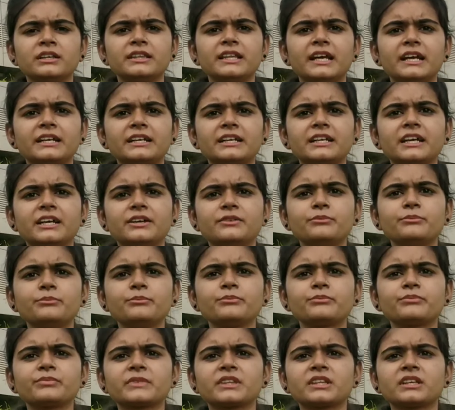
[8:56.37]
that time
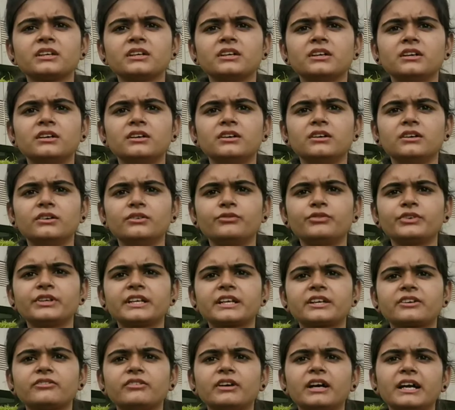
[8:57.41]
we
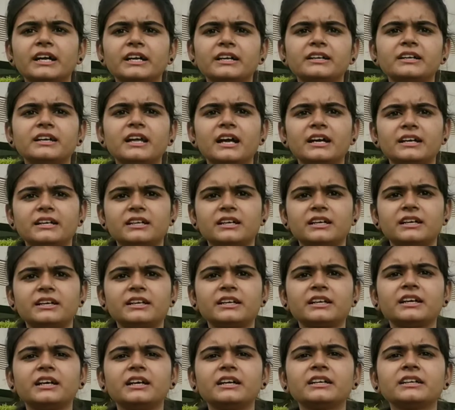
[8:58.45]
require data
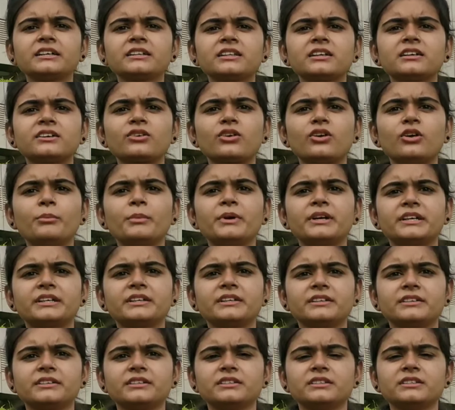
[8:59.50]
regarding the raw
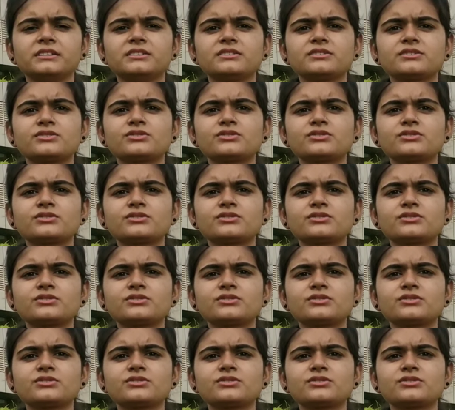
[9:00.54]
material.